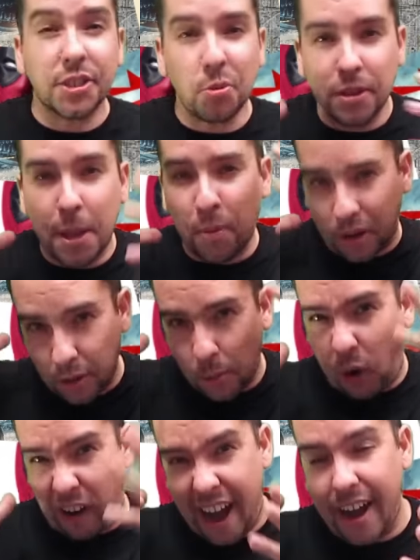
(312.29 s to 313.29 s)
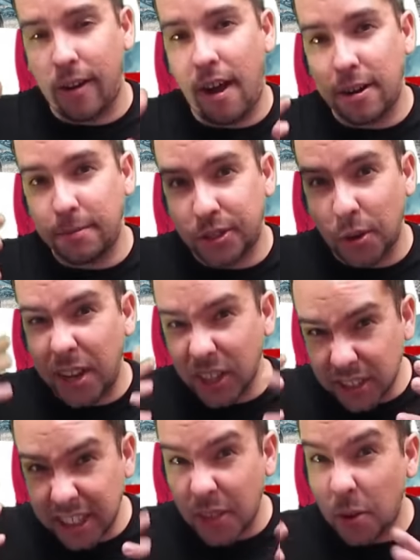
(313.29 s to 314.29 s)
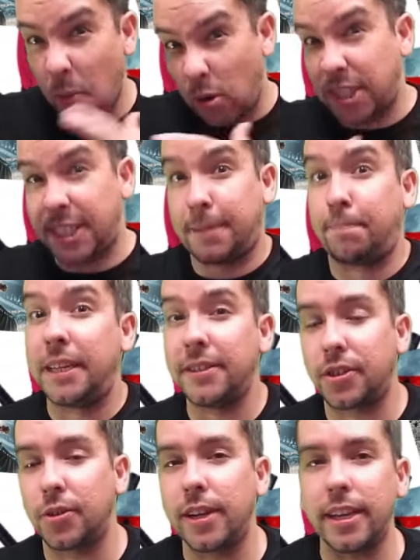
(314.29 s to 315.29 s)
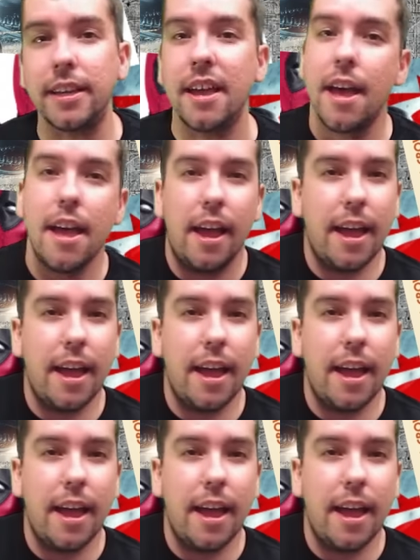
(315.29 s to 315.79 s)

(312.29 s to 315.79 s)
This one, they put a little more hair on him, so he looked a little more splintery.